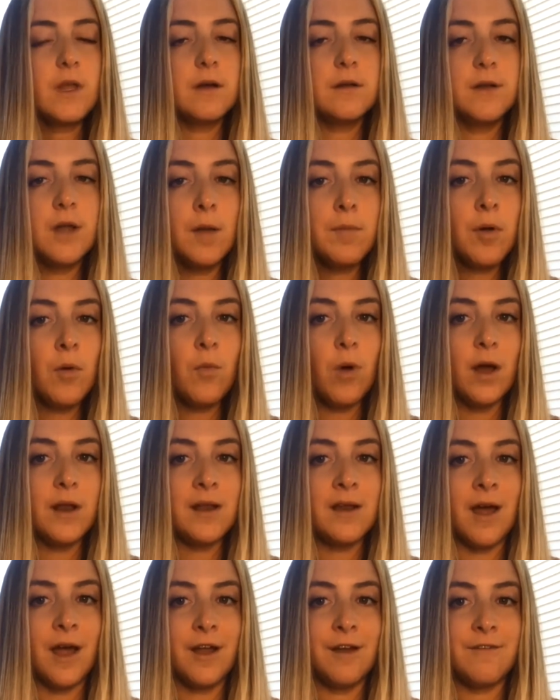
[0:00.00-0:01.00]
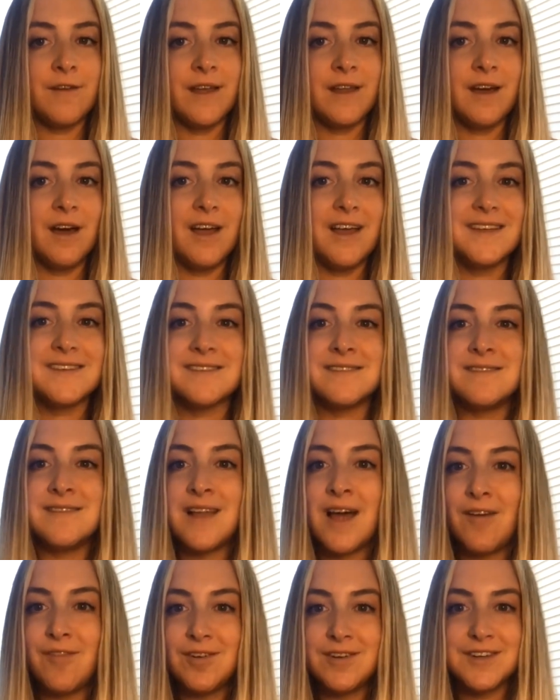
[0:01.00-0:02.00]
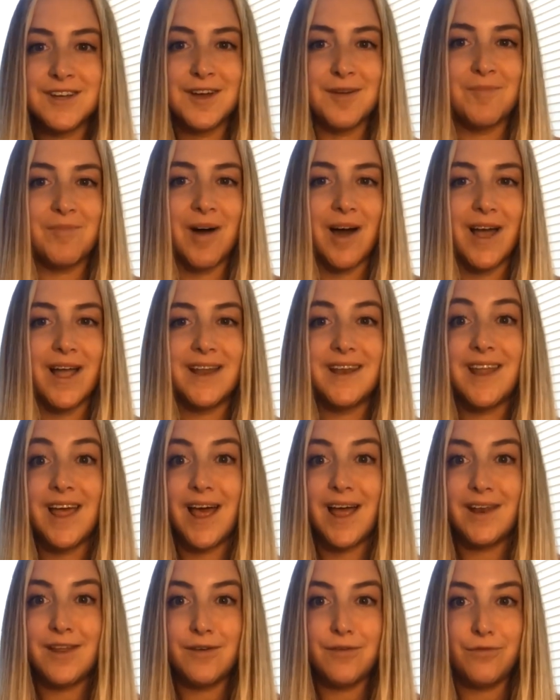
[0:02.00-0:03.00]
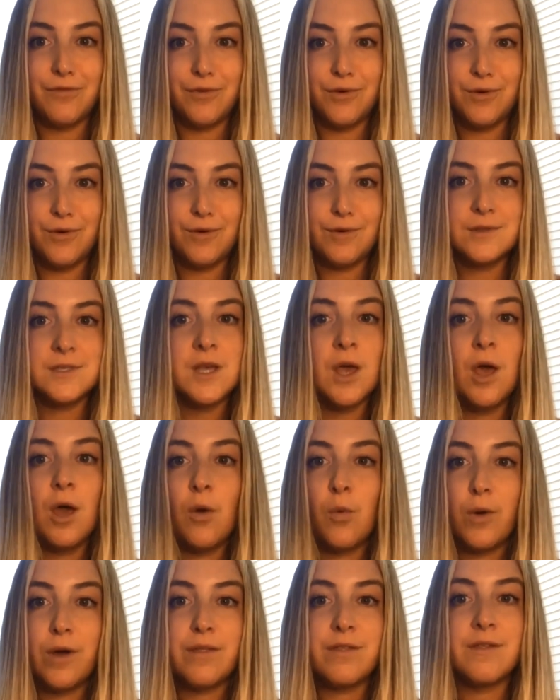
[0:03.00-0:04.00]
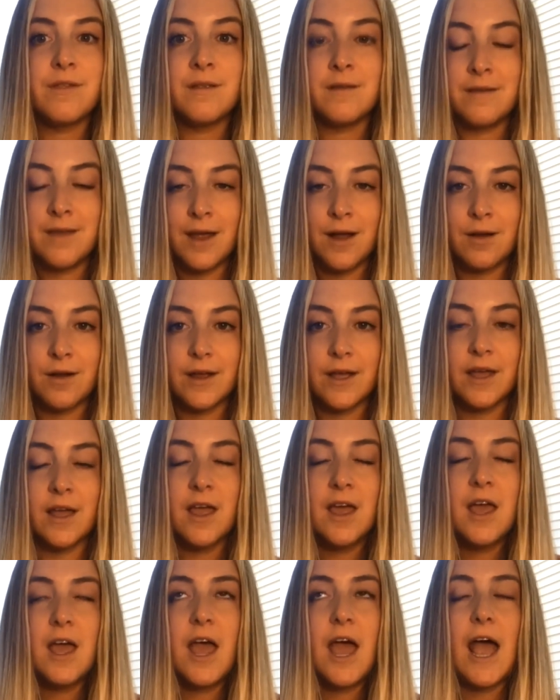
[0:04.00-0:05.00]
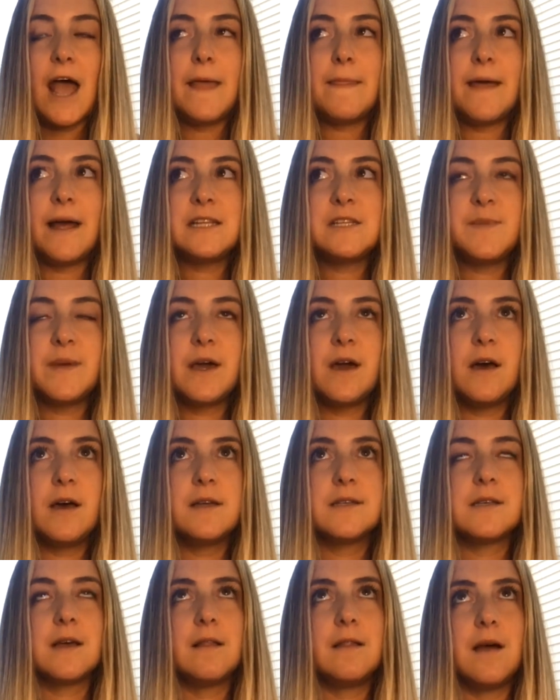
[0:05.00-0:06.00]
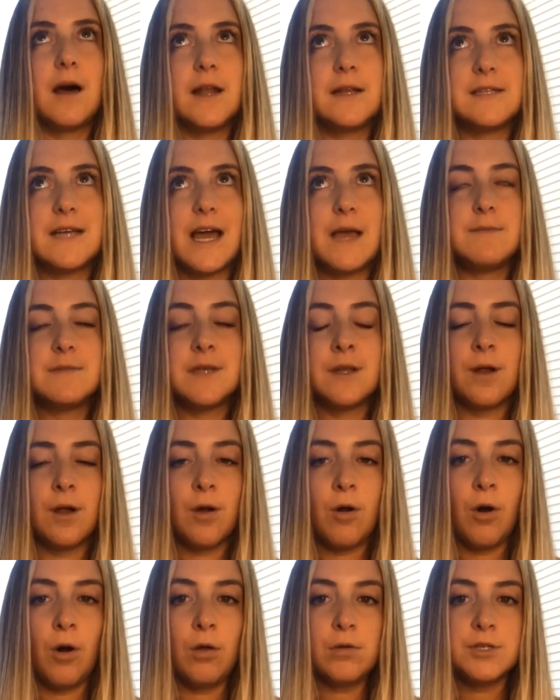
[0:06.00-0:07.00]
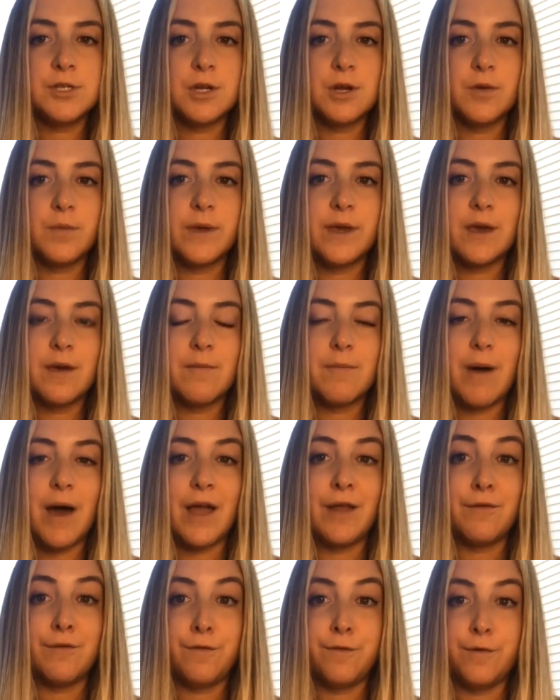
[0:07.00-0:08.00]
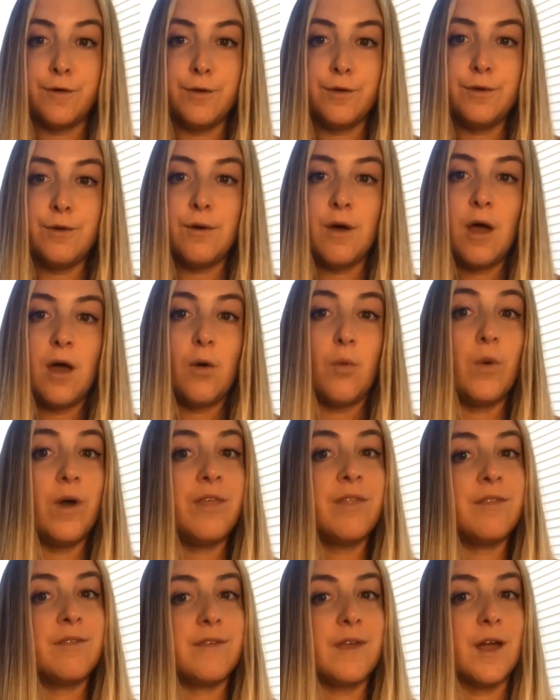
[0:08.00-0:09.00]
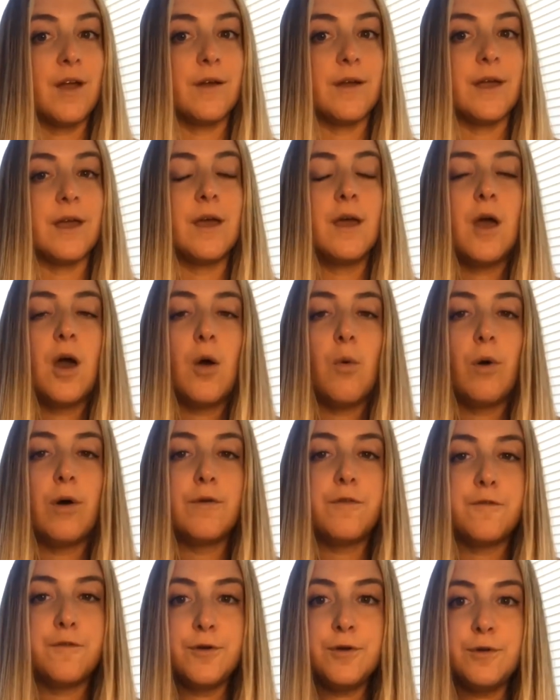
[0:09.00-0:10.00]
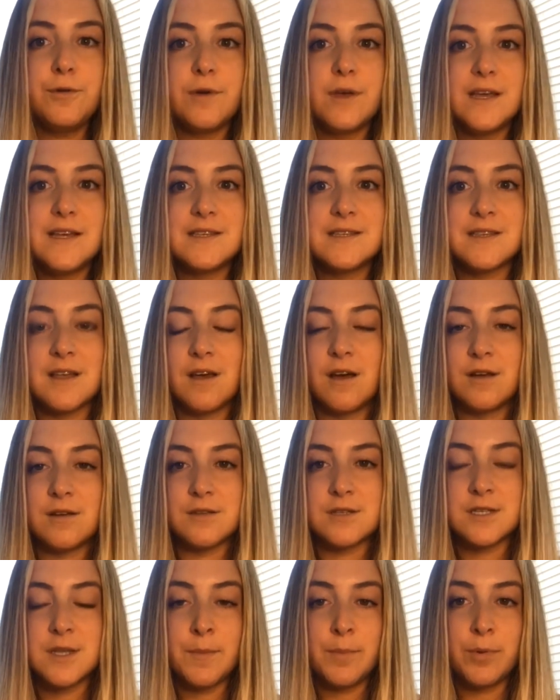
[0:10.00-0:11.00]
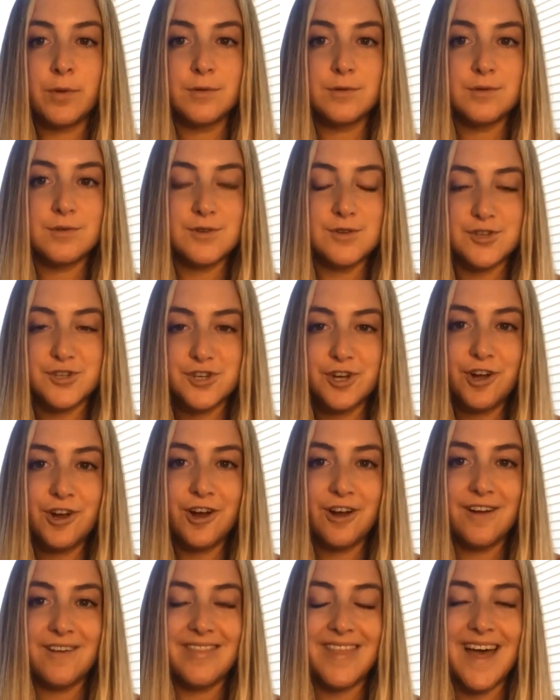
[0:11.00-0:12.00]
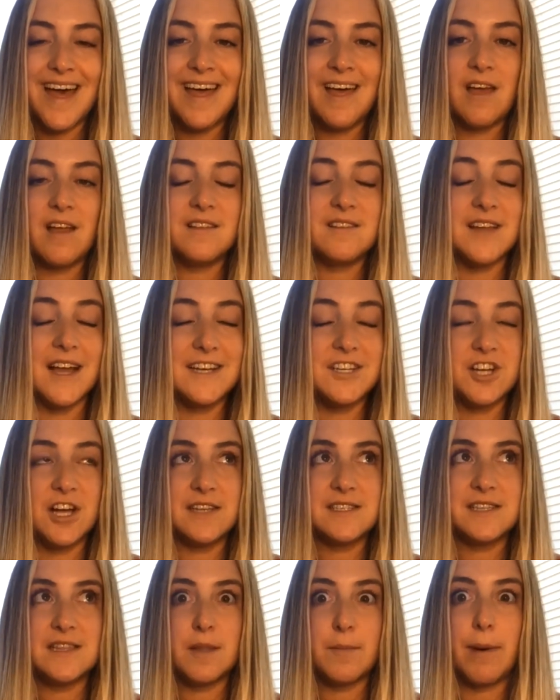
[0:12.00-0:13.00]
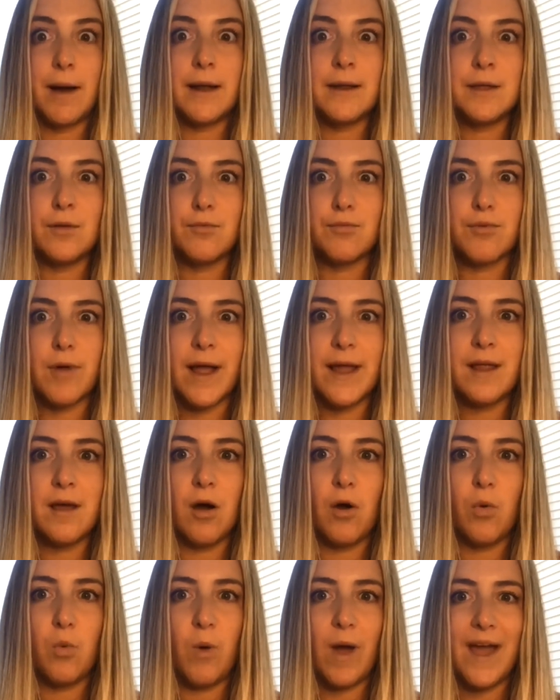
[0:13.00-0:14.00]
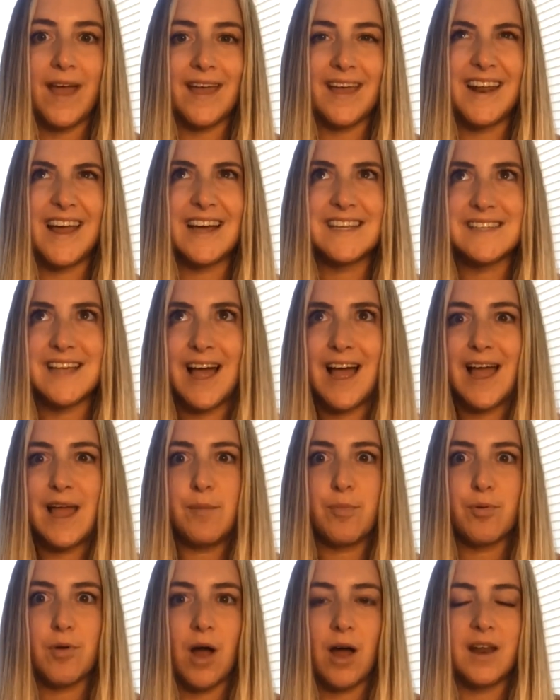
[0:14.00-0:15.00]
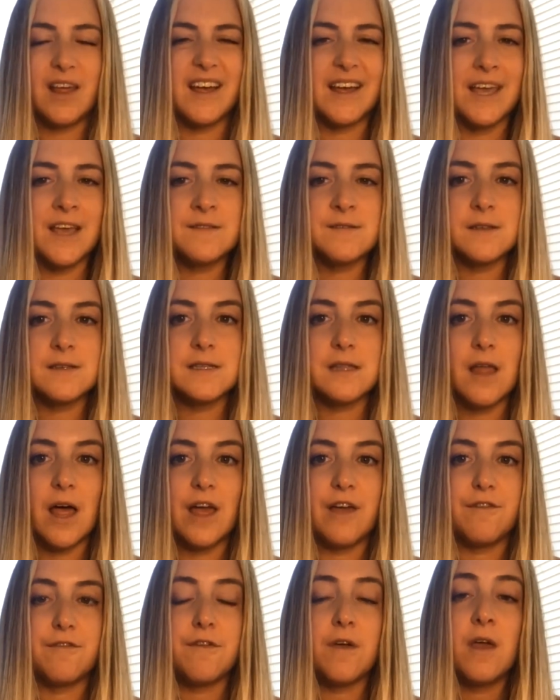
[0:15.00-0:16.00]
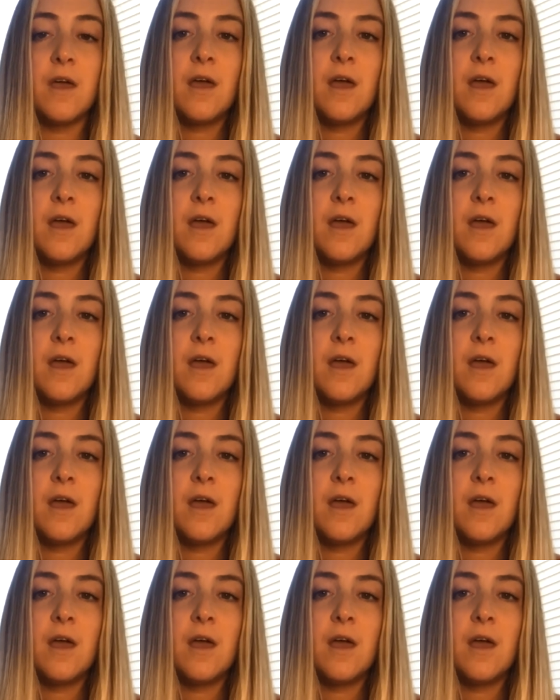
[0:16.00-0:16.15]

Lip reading: Number one in Ayurveda is never to combine any foods with dairy. And that's because a lot of times in our culture, we combine fruit with dairy. Well, fruit is a simple sugar that digests in the body right away. It has high prana, it gives us life.